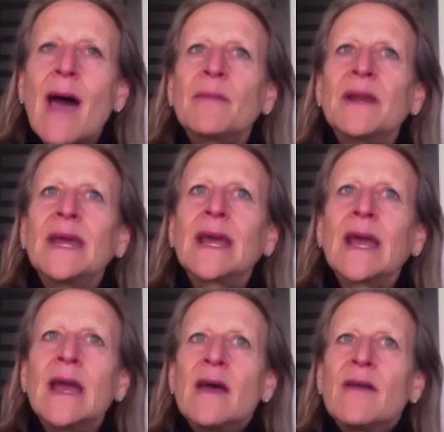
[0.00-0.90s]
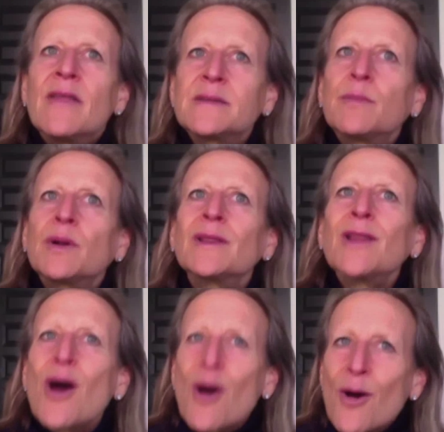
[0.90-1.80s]
that's happening
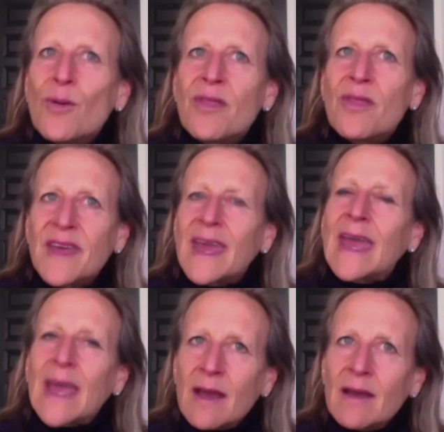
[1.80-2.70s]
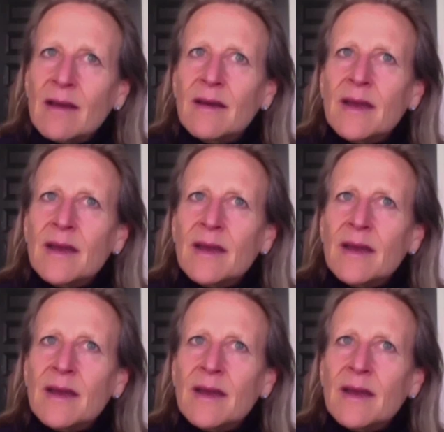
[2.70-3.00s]
that's below thinking.